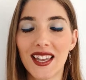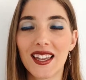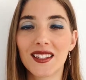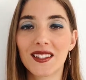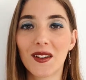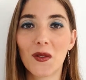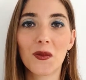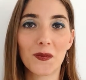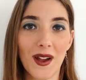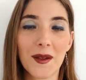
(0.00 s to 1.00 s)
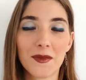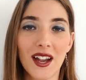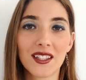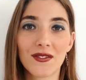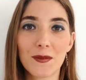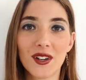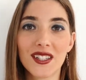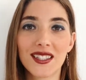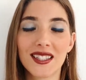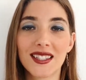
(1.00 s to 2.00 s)
And I'm kind of
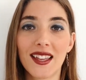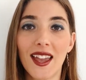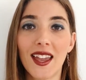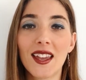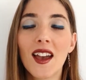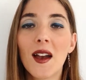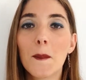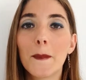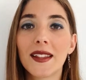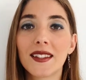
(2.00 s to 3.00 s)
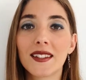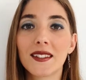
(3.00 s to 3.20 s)
embarrassed to say, but